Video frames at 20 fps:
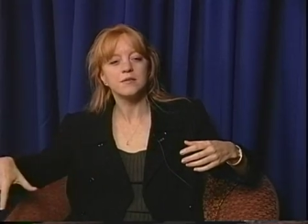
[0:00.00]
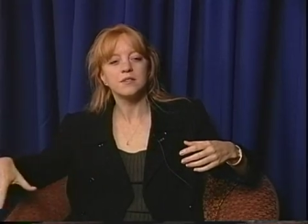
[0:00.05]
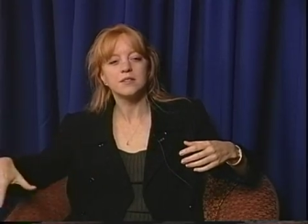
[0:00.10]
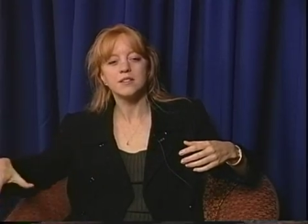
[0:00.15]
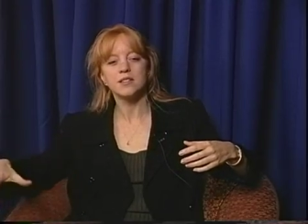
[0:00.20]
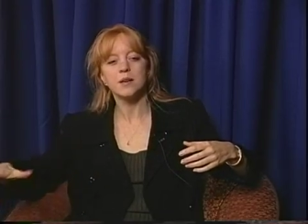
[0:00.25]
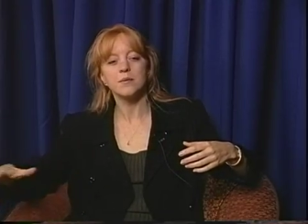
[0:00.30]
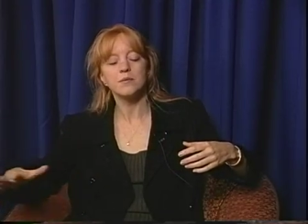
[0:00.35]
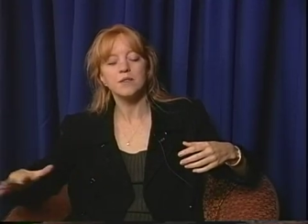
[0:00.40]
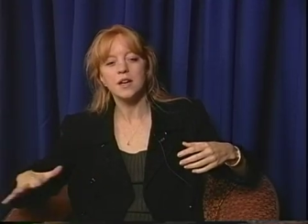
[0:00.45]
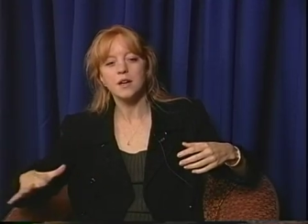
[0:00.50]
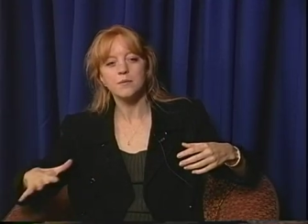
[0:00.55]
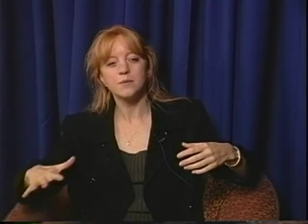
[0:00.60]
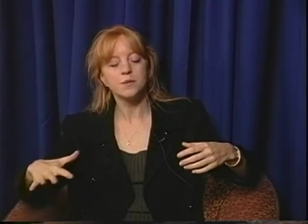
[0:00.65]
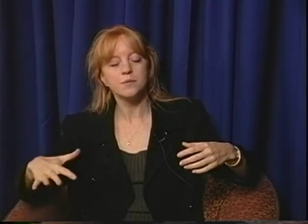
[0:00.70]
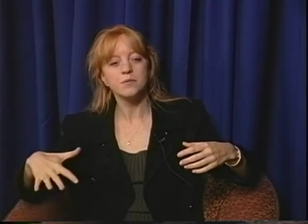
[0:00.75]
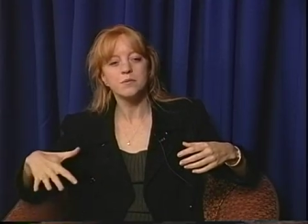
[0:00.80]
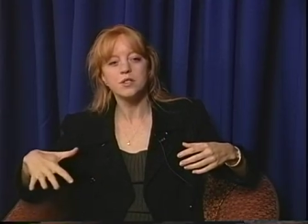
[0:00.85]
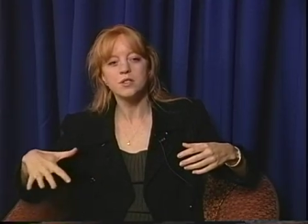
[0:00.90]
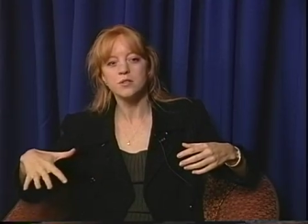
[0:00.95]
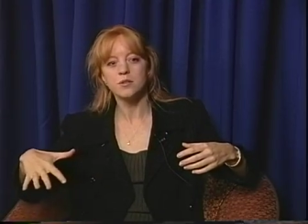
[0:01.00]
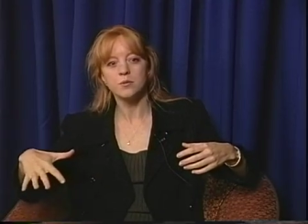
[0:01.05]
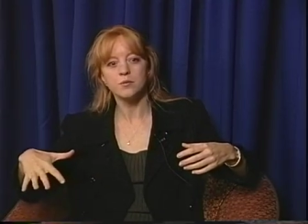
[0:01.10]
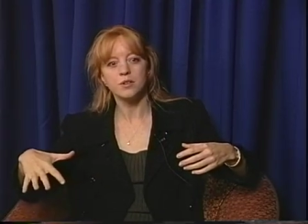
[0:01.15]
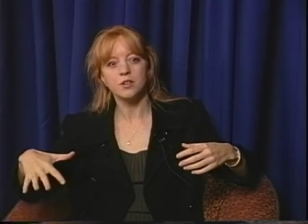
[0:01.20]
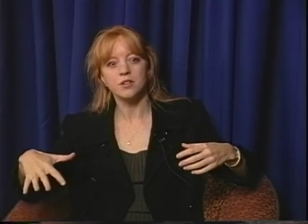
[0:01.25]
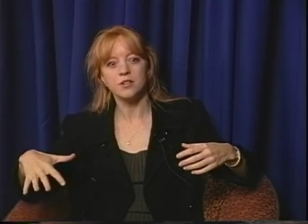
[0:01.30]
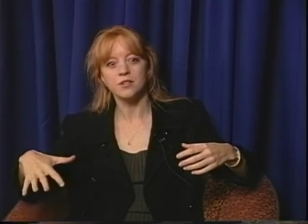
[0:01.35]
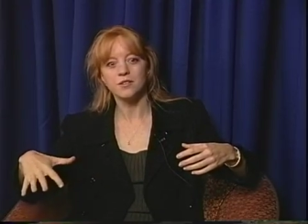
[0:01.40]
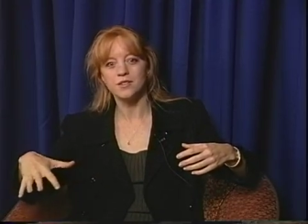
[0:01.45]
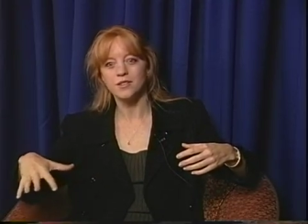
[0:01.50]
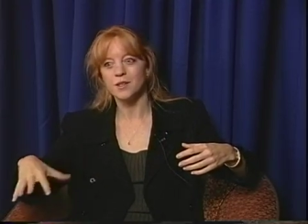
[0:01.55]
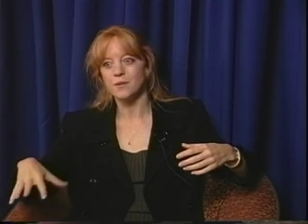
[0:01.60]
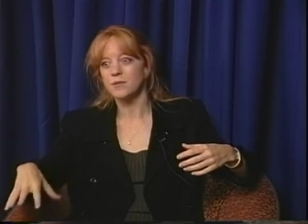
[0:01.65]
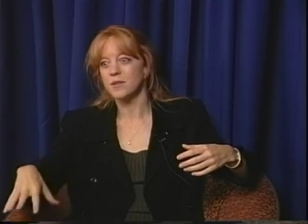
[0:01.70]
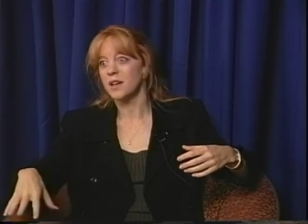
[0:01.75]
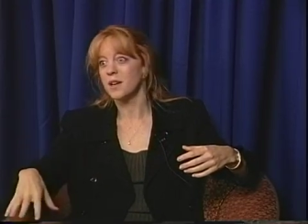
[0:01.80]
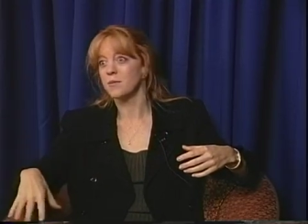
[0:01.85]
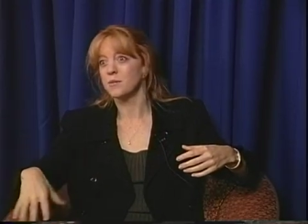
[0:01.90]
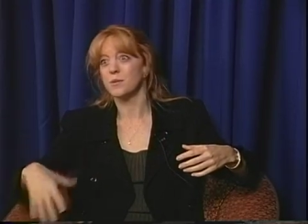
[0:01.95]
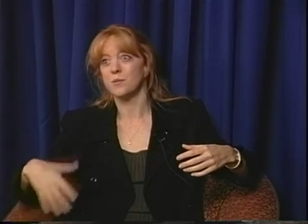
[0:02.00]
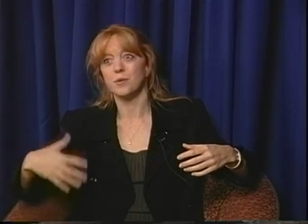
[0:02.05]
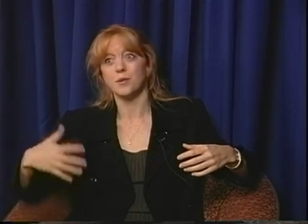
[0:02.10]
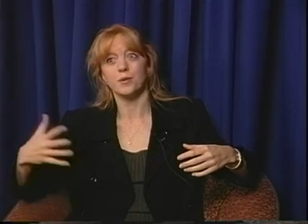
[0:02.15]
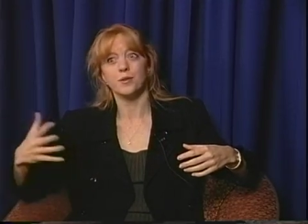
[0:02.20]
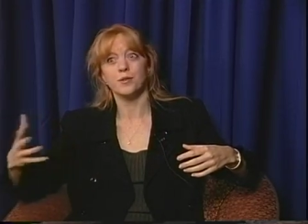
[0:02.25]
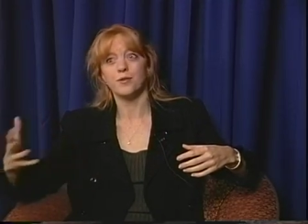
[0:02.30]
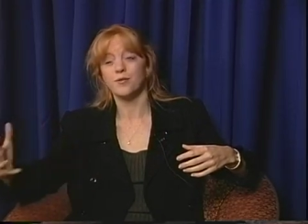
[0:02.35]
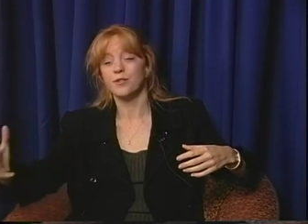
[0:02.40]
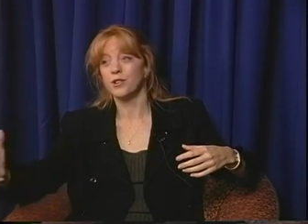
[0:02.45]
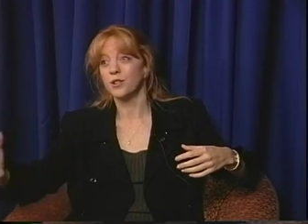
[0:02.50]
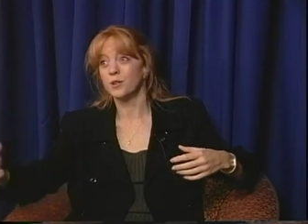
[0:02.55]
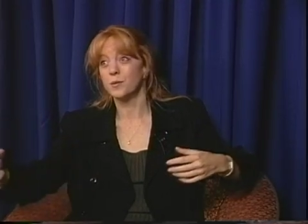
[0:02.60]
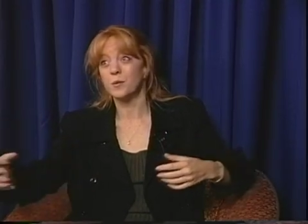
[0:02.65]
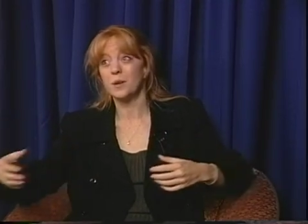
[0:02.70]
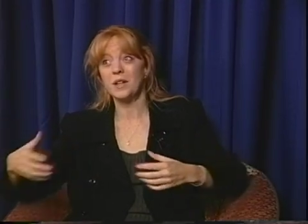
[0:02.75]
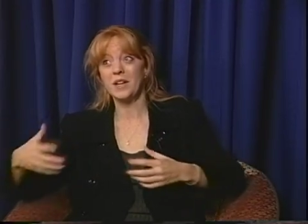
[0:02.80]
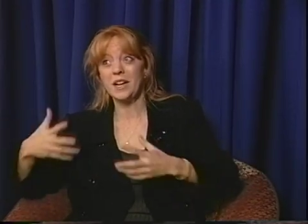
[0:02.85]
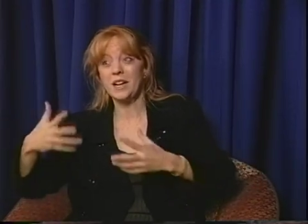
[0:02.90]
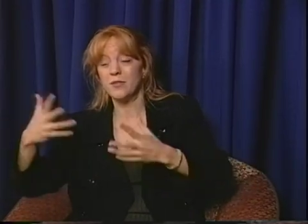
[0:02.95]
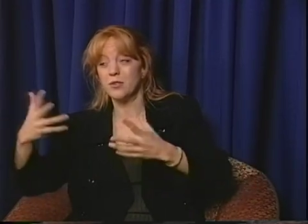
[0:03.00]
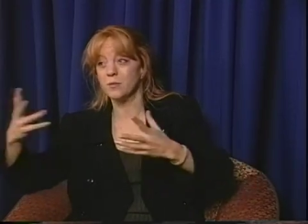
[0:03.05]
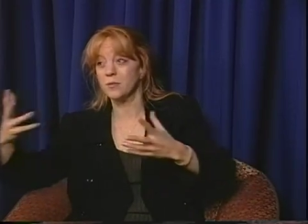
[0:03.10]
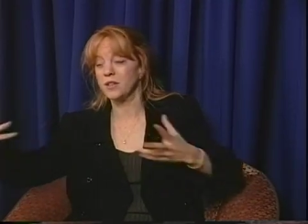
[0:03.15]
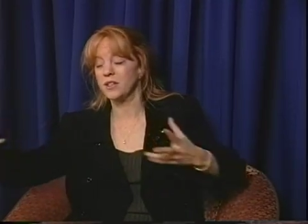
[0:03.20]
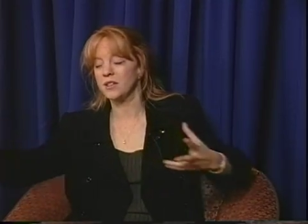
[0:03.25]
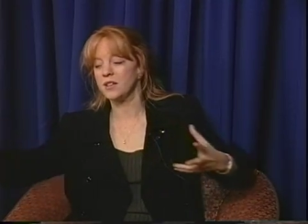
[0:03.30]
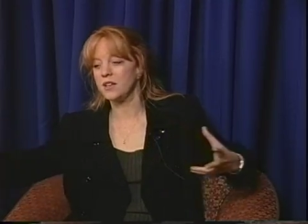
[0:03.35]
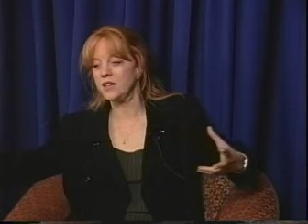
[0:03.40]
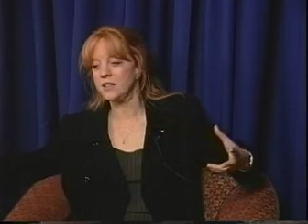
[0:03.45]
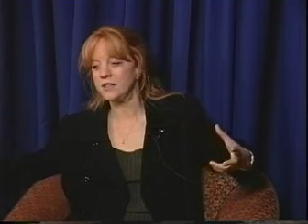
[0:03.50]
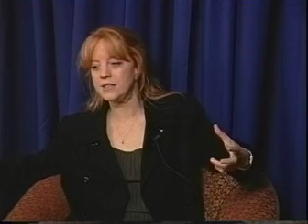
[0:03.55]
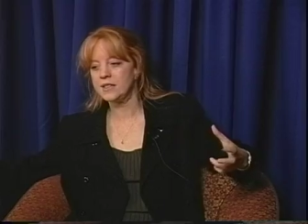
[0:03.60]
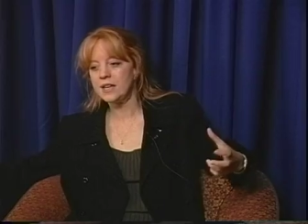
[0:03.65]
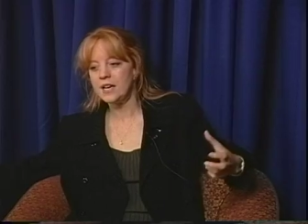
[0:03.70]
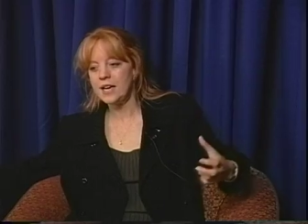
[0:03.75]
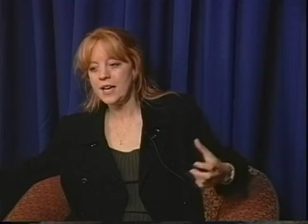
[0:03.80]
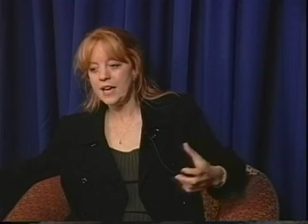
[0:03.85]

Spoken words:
sometimes miserable or sometimes beautiful or whatever, but it's